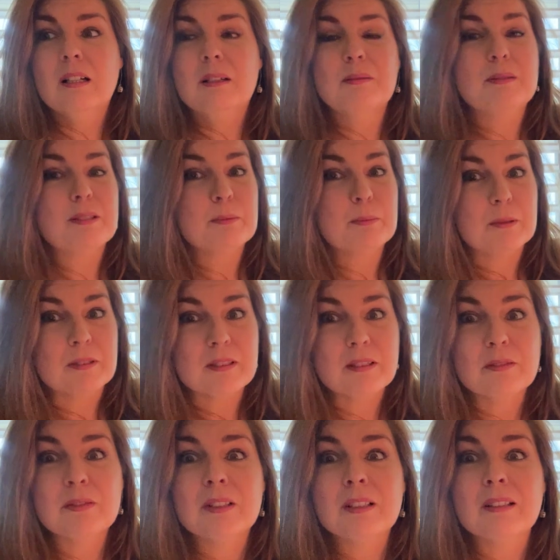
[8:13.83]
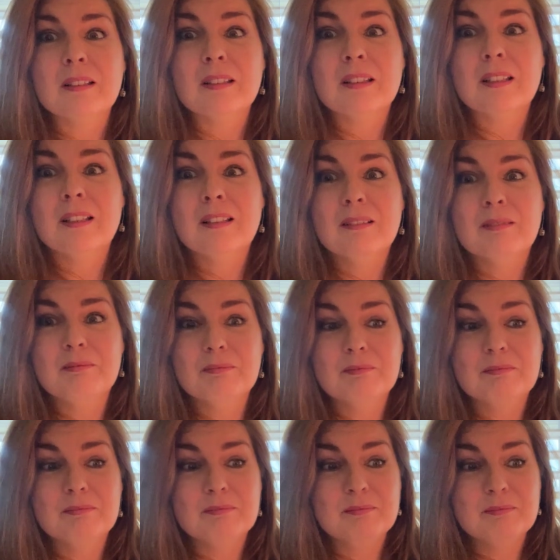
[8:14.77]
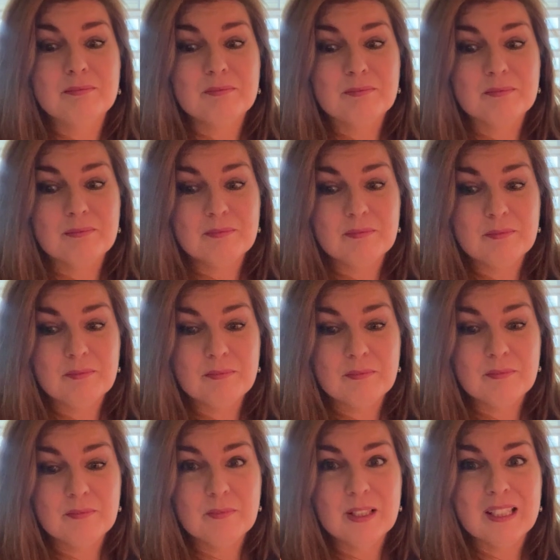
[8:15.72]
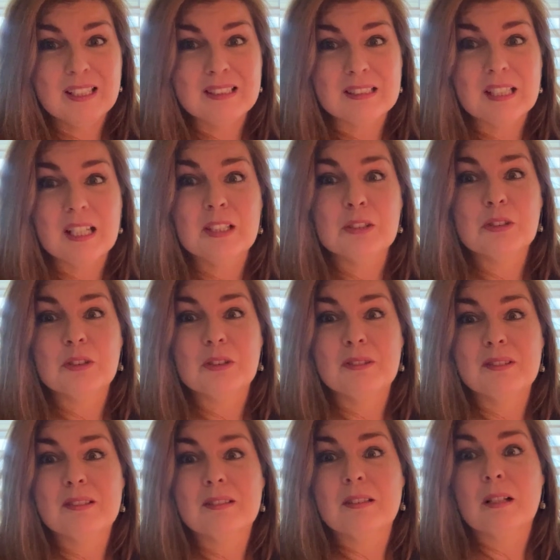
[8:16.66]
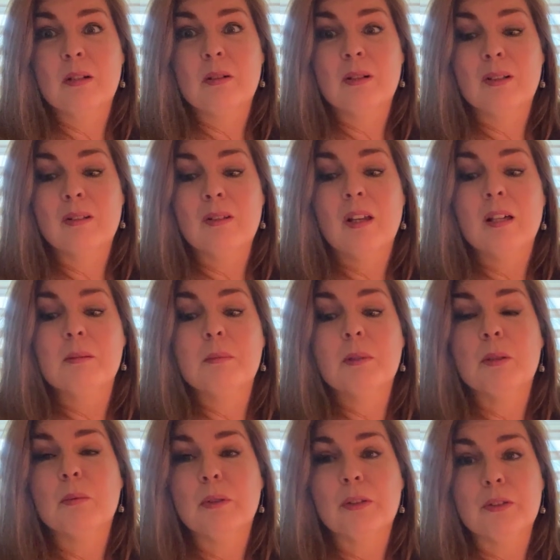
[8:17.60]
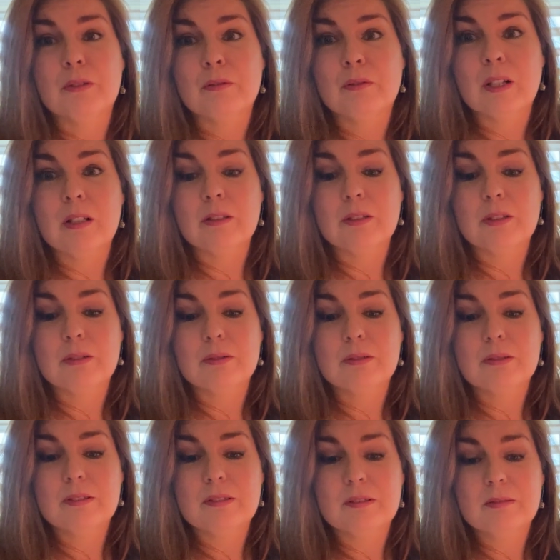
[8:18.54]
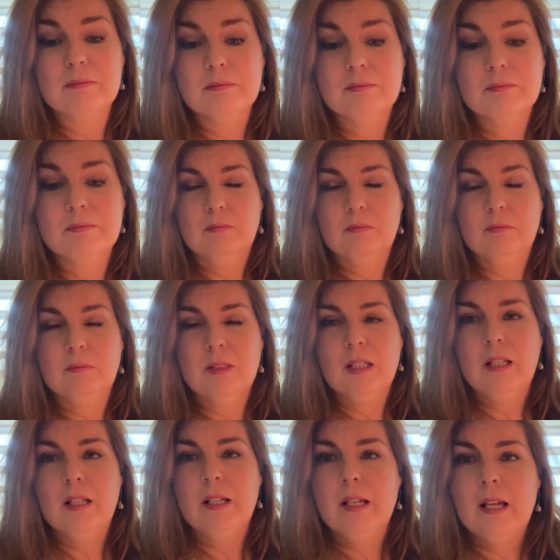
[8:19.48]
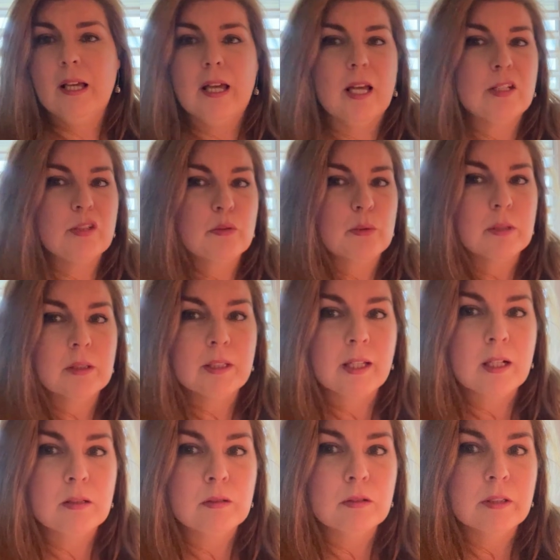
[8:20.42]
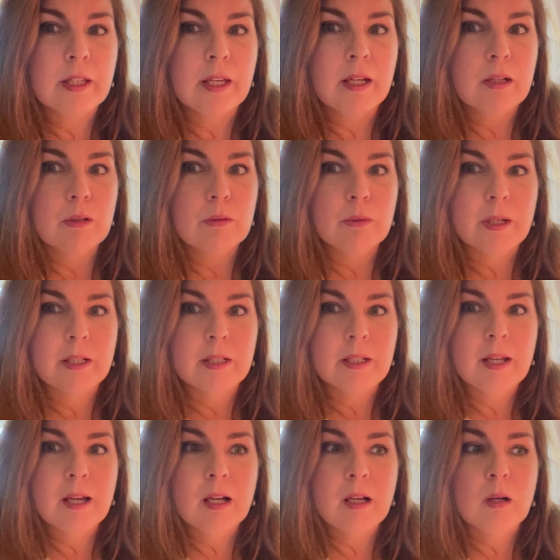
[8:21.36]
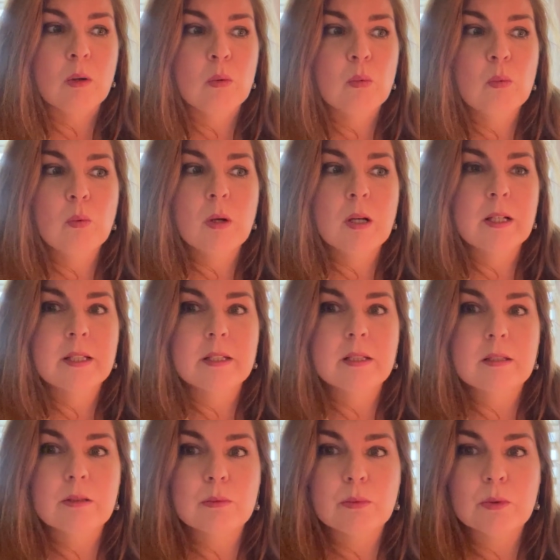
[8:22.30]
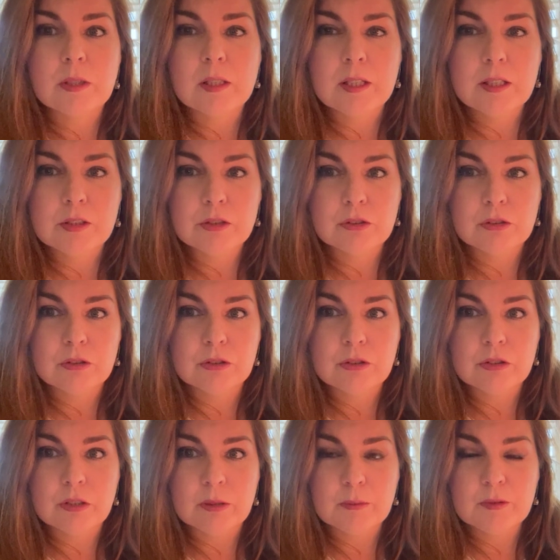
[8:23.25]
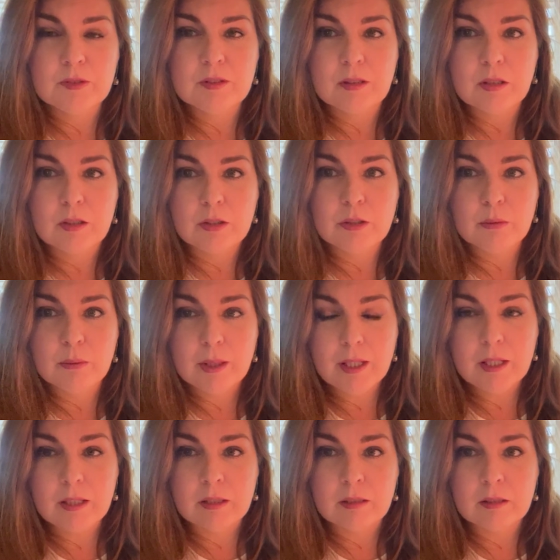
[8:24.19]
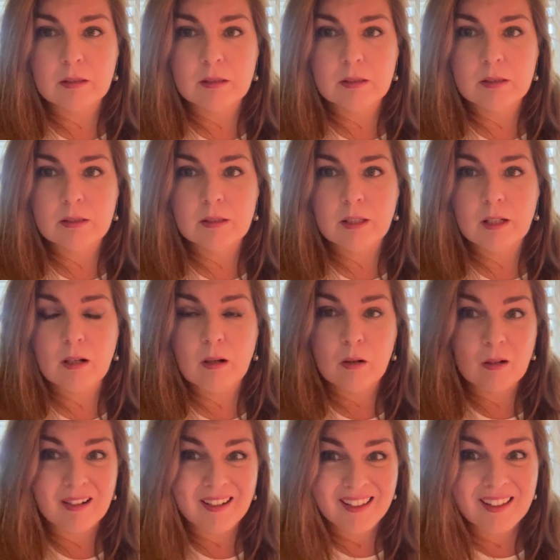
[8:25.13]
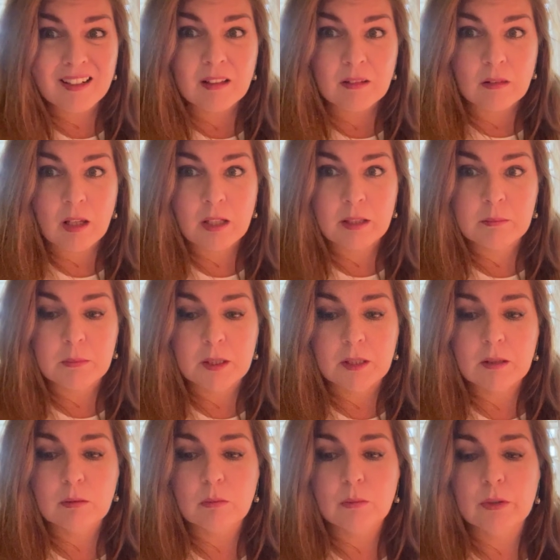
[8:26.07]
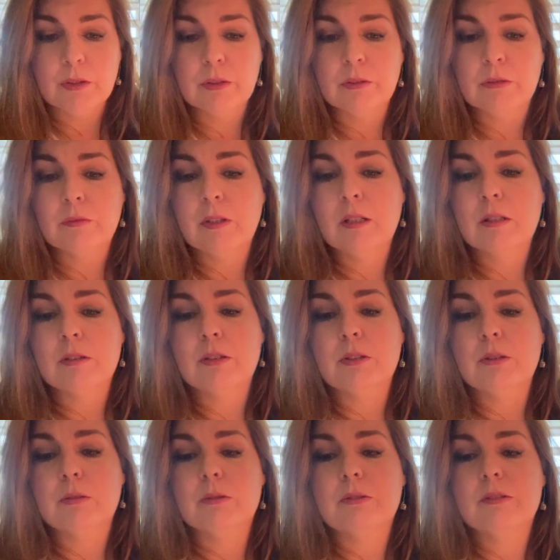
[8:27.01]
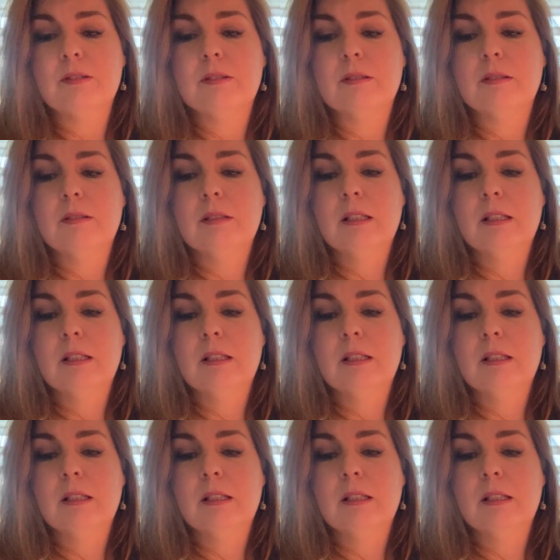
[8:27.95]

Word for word: specifically intentions that are in alignment with your values. And you really got to look at right now, what relationships are you in that are in alignment with your values?